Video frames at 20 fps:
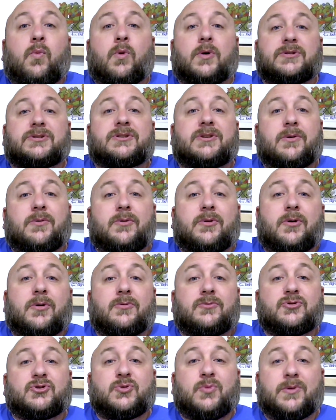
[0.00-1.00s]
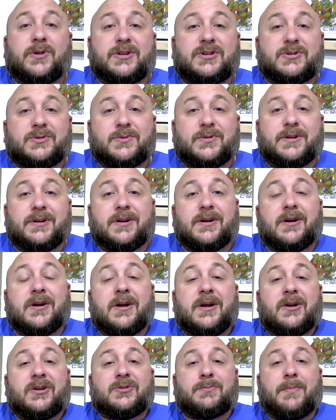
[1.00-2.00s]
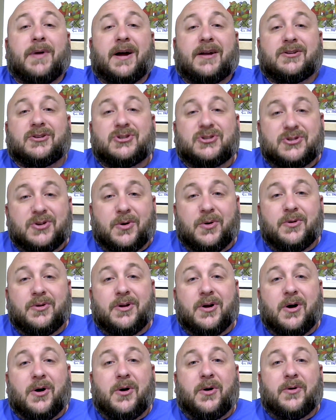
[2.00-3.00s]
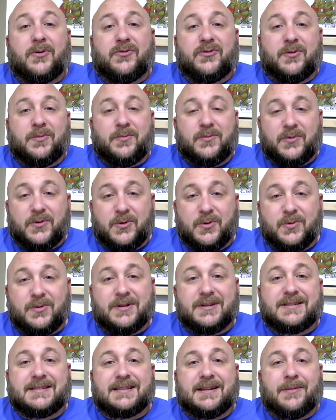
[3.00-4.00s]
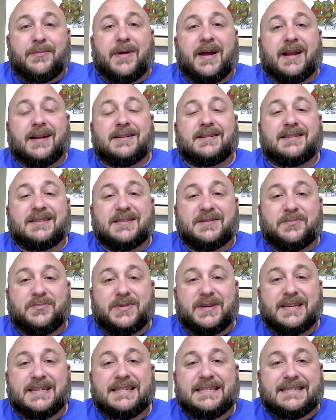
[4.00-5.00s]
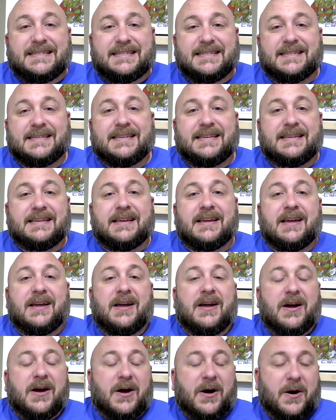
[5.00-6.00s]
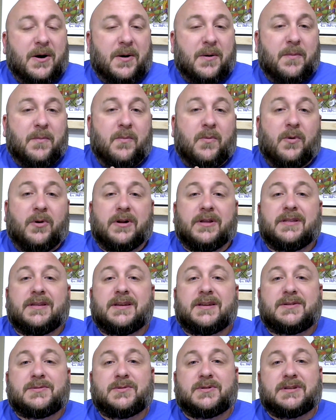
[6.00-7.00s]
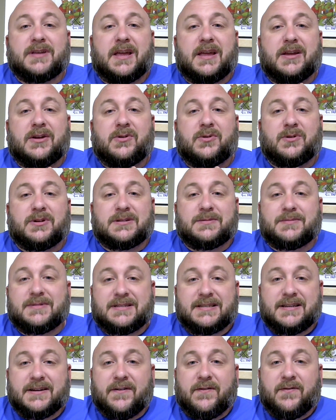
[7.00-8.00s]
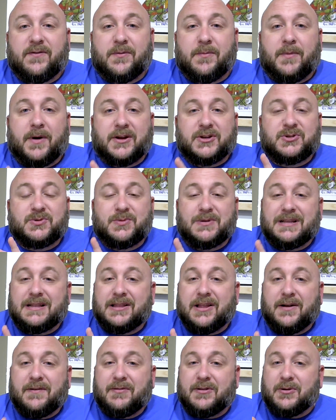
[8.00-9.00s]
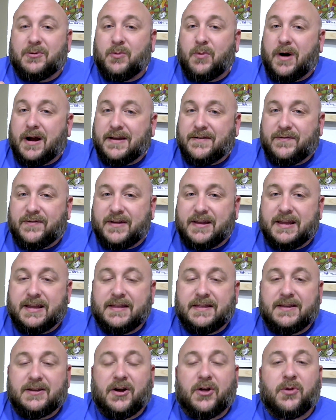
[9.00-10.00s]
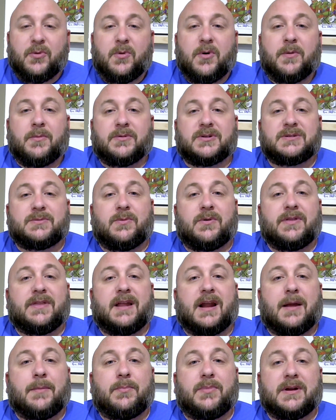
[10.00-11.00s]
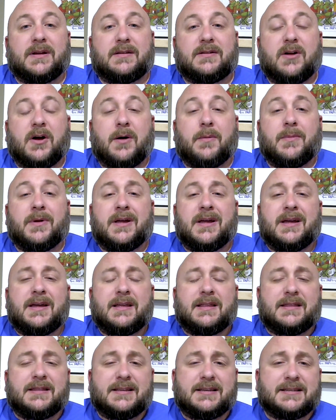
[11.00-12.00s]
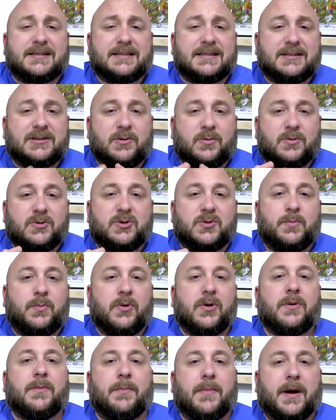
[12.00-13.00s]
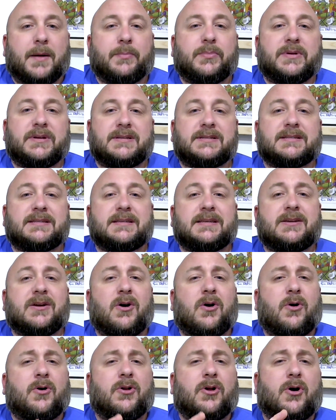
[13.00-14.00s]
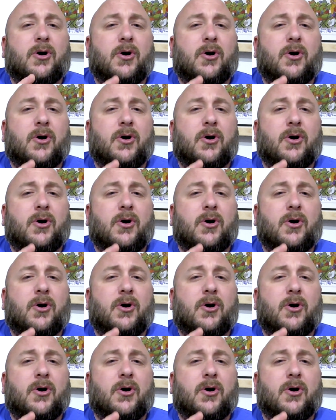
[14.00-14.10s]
what's going on 22 here about to show y'all some newness that i'm adding to the pc um, one of these was a christmas gift from my sweet lovely wifey and the other one was one that i picked up this is going to put my pc on a